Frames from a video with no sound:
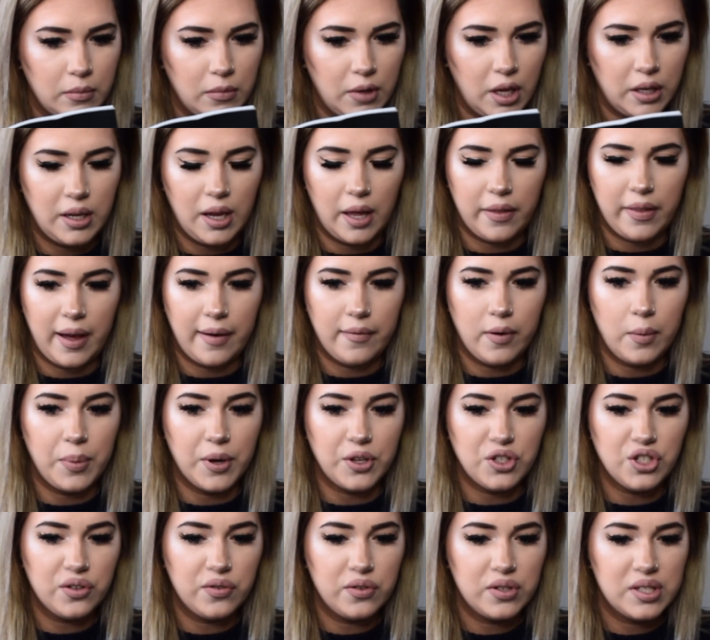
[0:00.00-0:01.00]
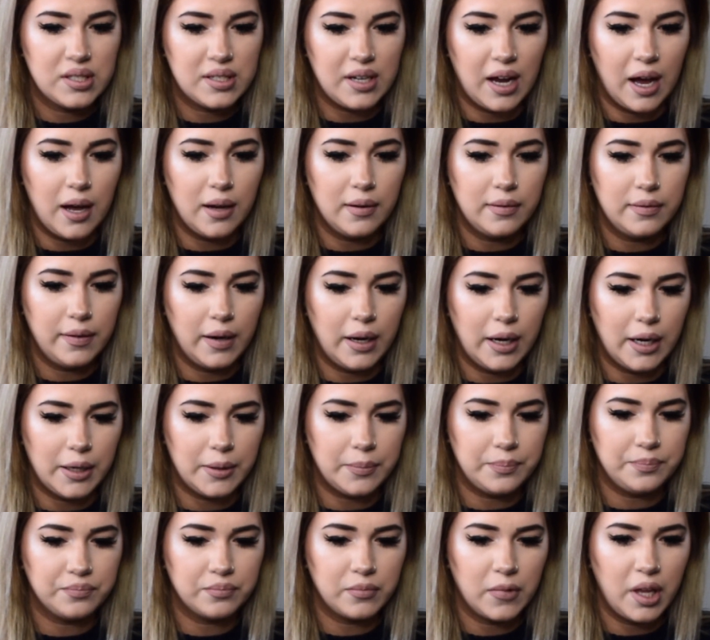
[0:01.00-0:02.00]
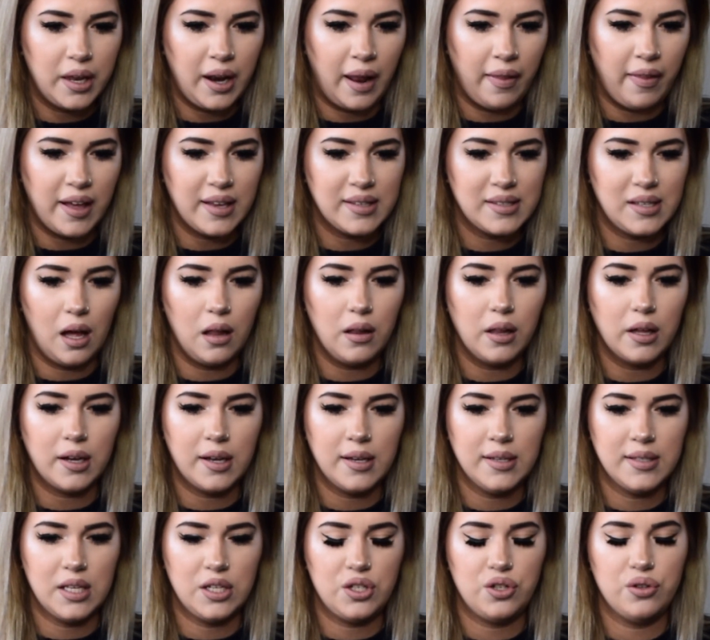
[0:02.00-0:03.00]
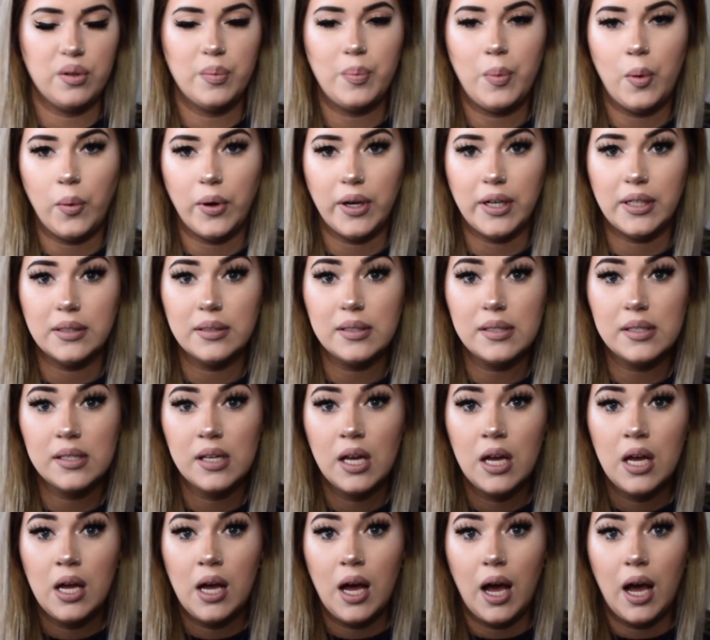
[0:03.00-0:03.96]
And yeah, they have a bunch of stuff. And I like Zala because they do the points.